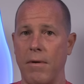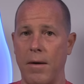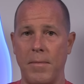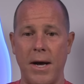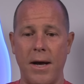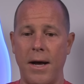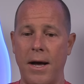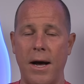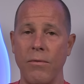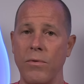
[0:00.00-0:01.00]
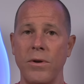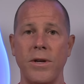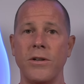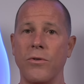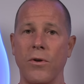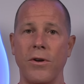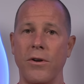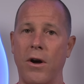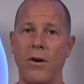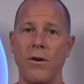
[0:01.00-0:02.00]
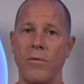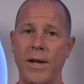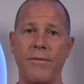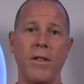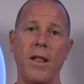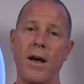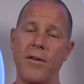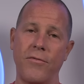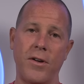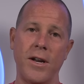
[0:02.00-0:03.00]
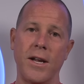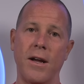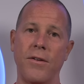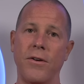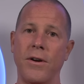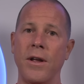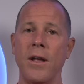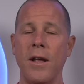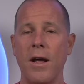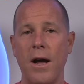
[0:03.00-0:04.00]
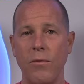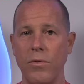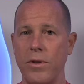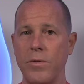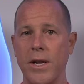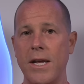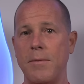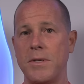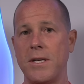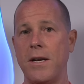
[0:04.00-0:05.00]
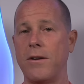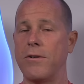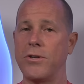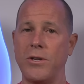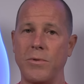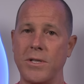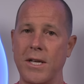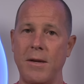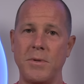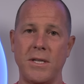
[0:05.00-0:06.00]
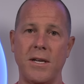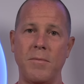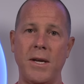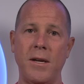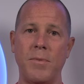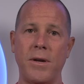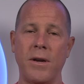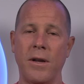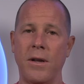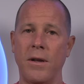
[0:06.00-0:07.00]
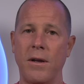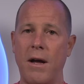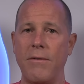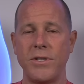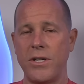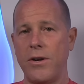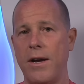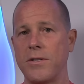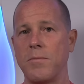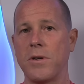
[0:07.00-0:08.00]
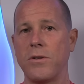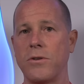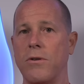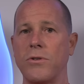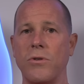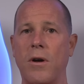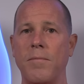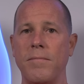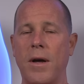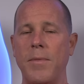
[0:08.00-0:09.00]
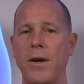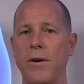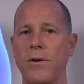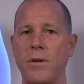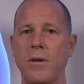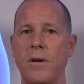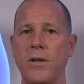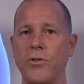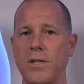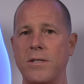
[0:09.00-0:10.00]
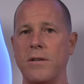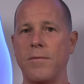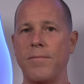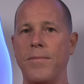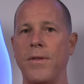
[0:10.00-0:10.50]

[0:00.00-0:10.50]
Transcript: my i, I really adore your daughter we have a lot of fun together and i really want to keep seeing her she wants to keep seeing me but obviously you have some concerns so i'm i'm here to address them